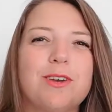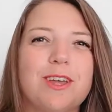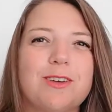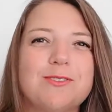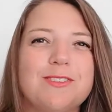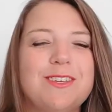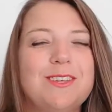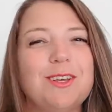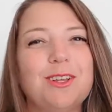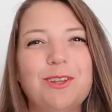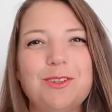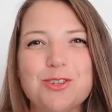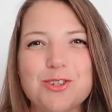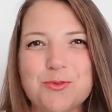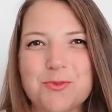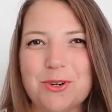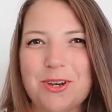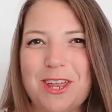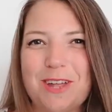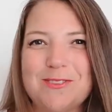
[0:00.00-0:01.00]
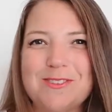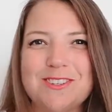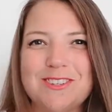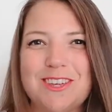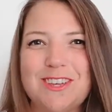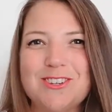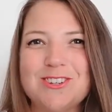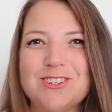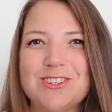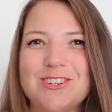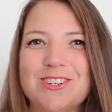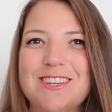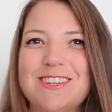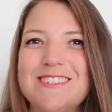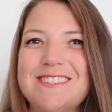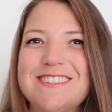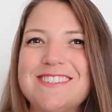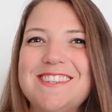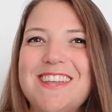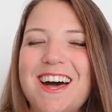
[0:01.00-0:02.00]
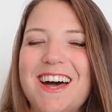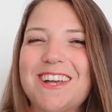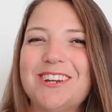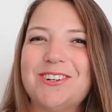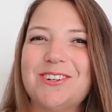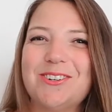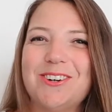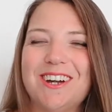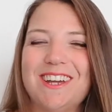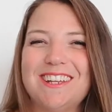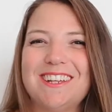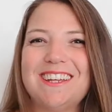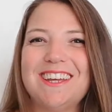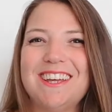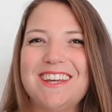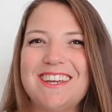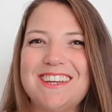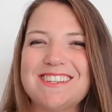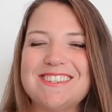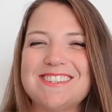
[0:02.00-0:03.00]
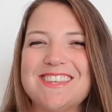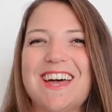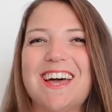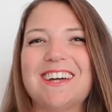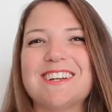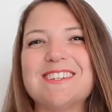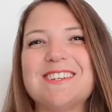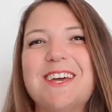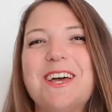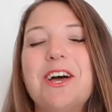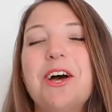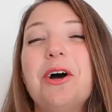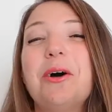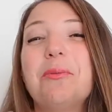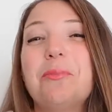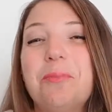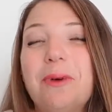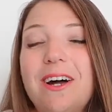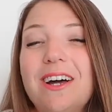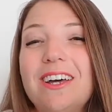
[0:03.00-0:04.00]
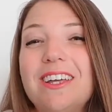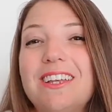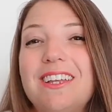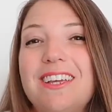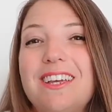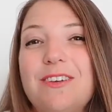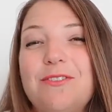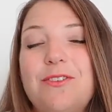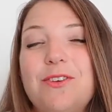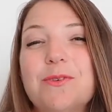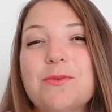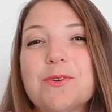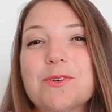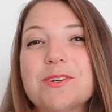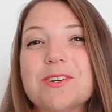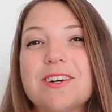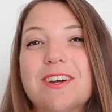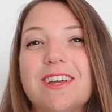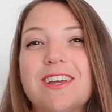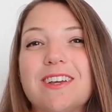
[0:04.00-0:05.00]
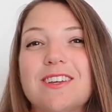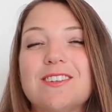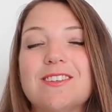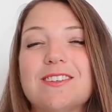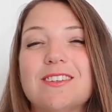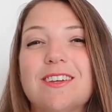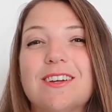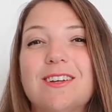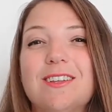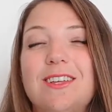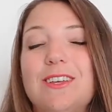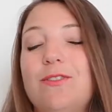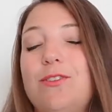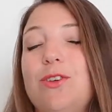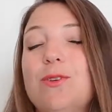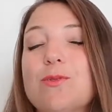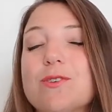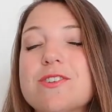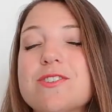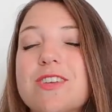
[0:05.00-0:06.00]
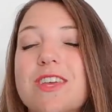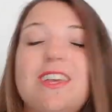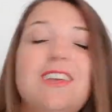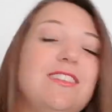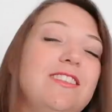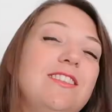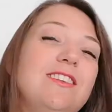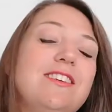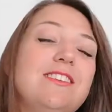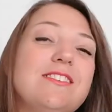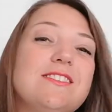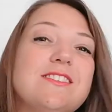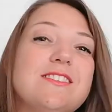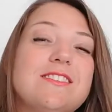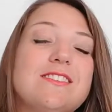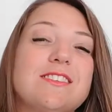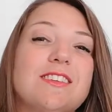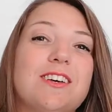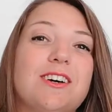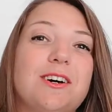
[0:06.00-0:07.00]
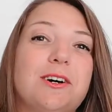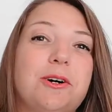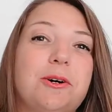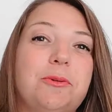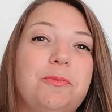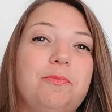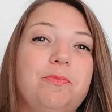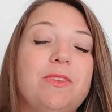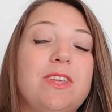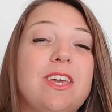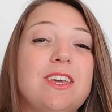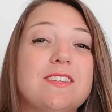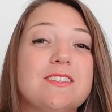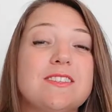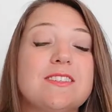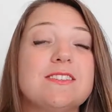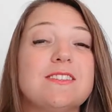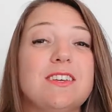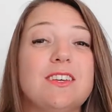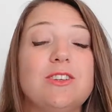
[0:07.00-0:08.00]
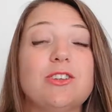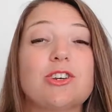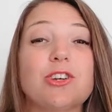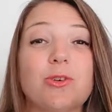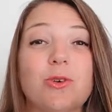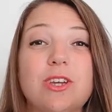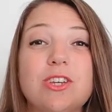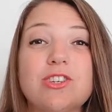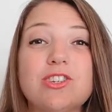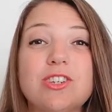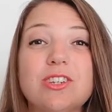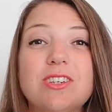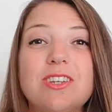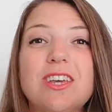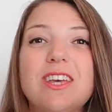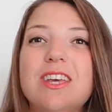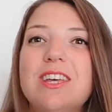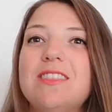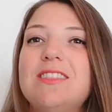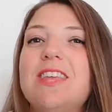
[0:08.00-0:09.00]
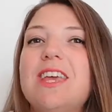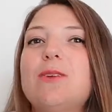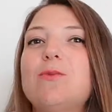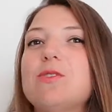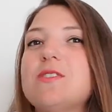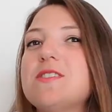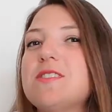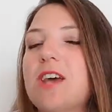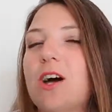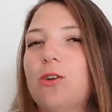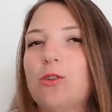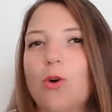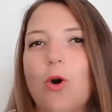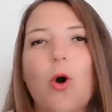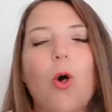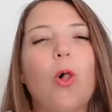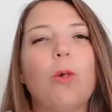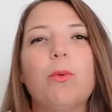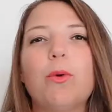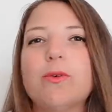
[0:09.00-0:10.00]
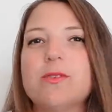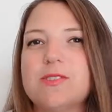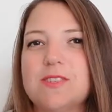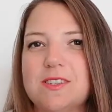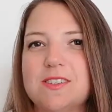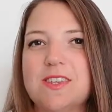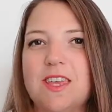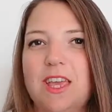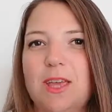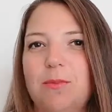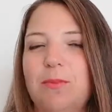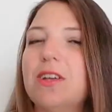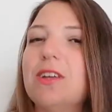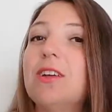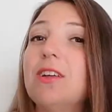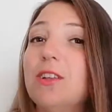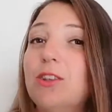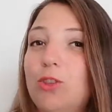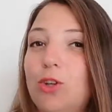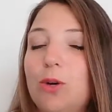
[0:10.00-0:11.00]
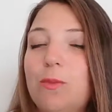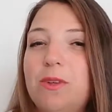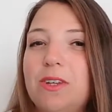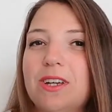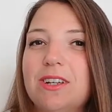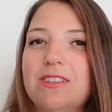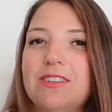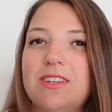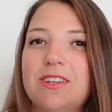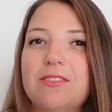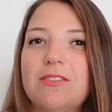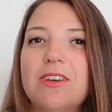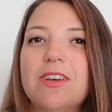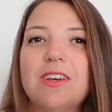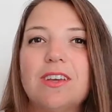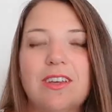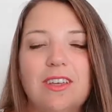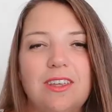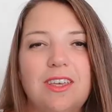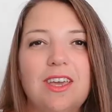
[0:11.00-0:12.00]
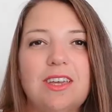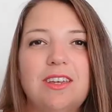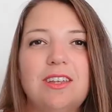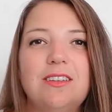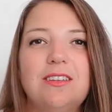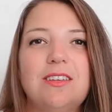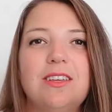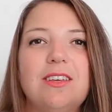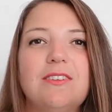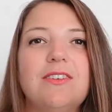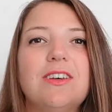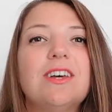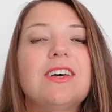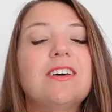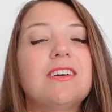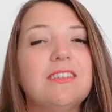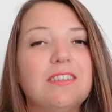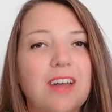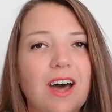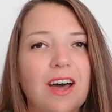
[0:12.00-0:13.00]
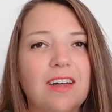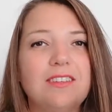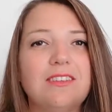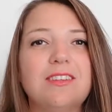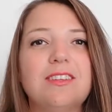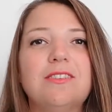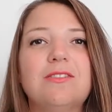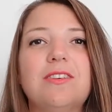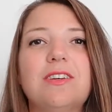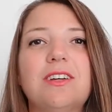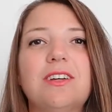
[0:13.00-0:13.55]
English pronunciation is not quite exact, but if you were saying these cases in Croatian, they would sound almost the same: nominative, genitive, dative,